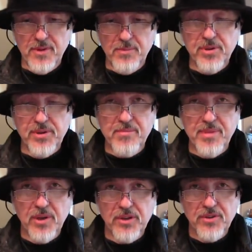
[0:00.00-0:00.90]
for a buddy
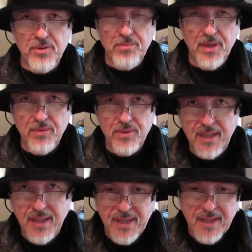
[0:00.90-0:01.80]
built, a group build,
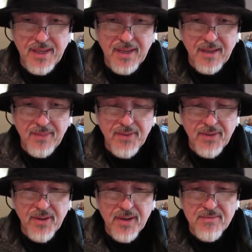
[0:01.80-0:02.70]

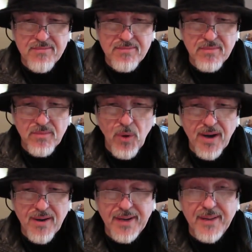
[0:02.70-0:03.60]
that
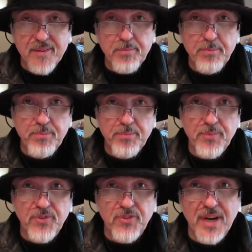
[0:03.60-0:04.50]
wherein he's
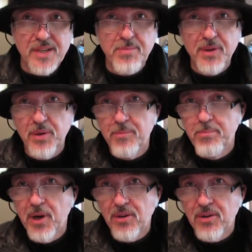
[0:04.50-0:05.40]
scratch built a
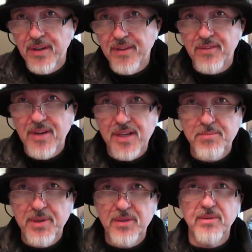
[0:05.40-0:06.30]
barn, he's
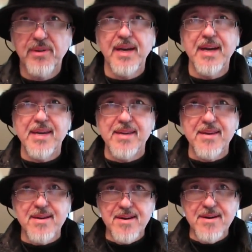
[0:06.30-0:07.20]
scratch built a